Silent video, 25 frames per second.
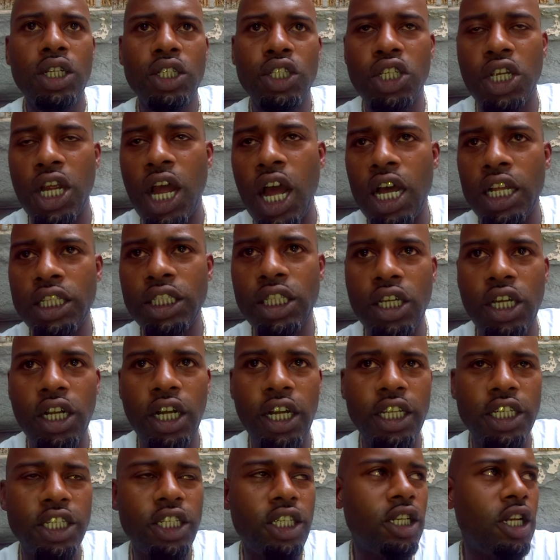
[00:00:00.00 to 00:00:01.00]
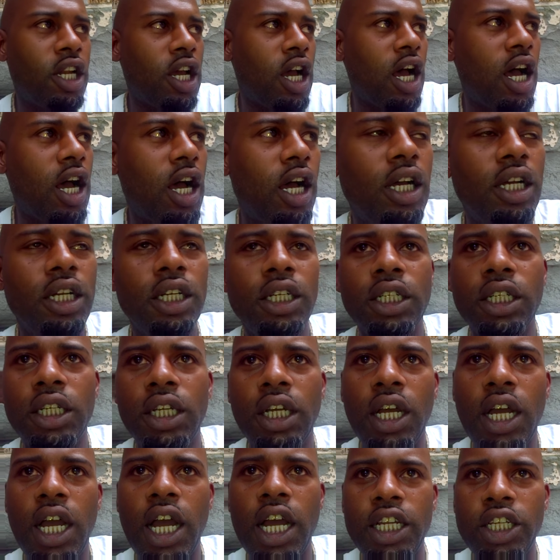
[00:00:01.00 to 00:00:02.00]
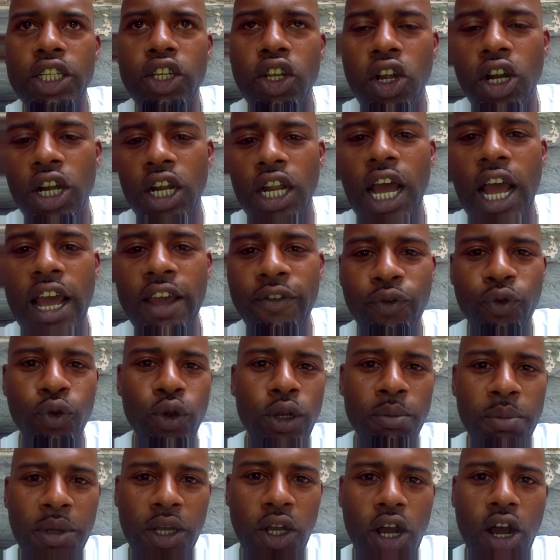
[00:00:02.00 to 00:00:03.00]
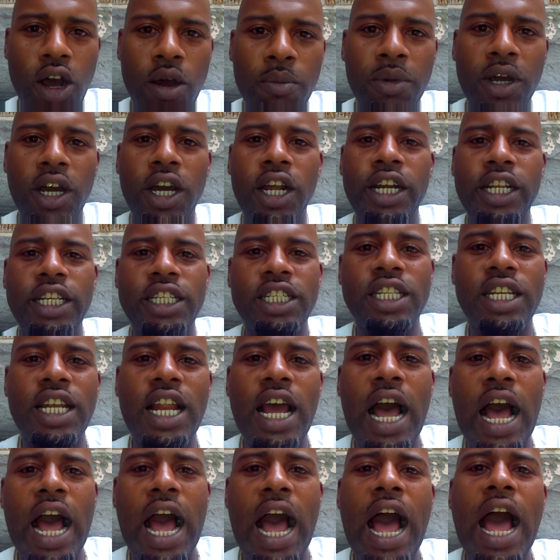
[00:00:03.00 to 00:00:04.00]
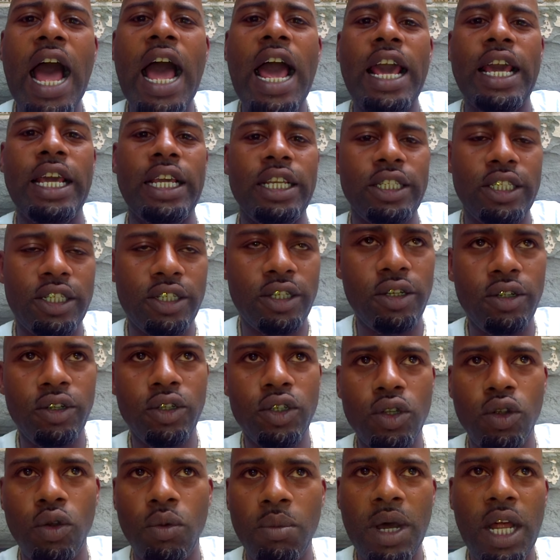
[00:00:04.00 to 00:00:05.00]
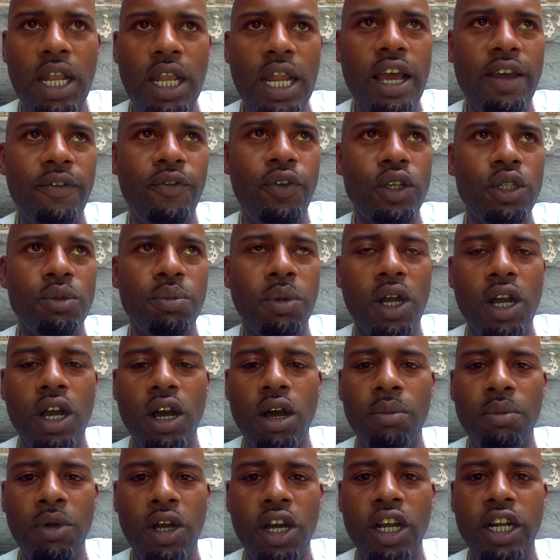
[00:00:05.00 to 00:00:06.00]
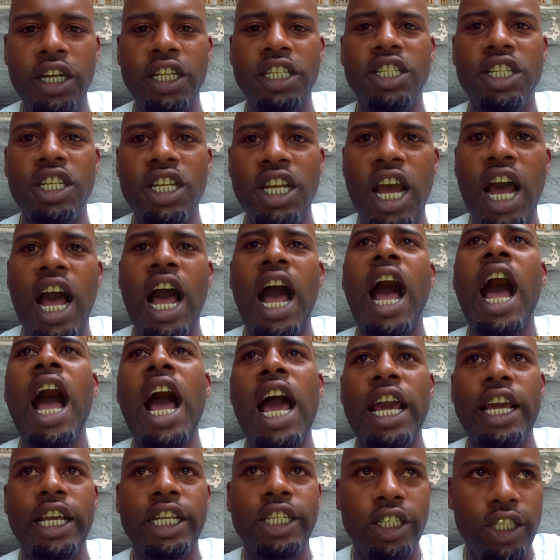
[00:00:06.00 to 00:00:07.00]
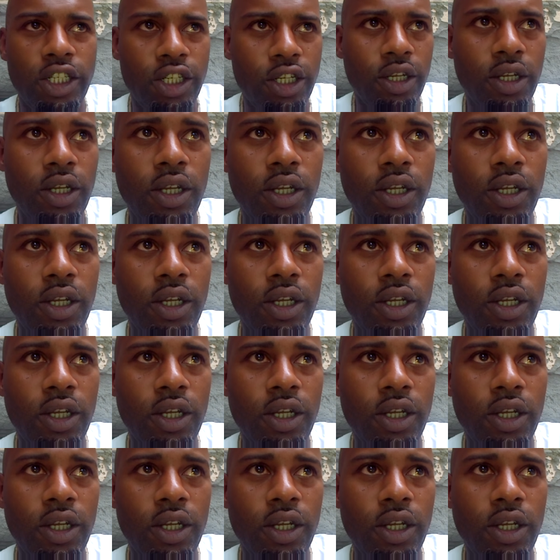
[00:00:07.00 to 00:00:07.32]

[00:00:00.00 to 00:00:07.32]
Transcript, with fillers: chant Krishna and your life will become Krishnaized. So my life has become Krishnaized.